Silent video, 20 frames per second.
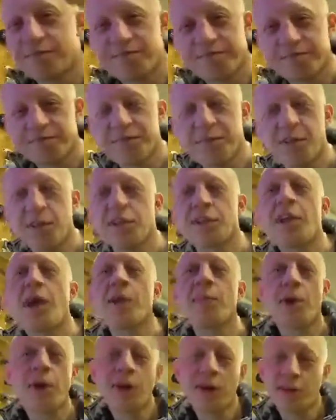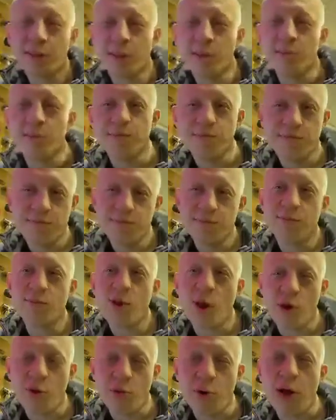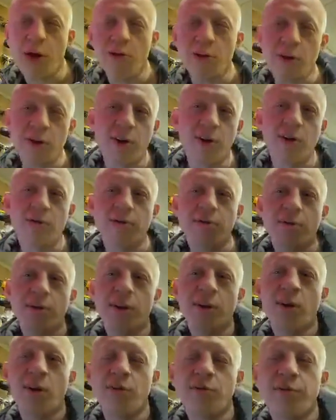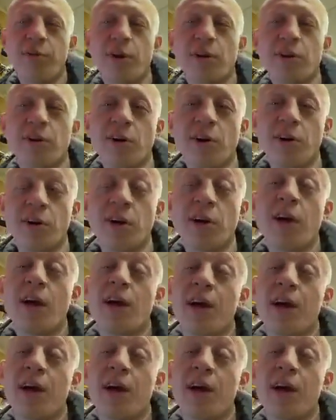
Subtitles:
it's the time I let them run around in our front yard.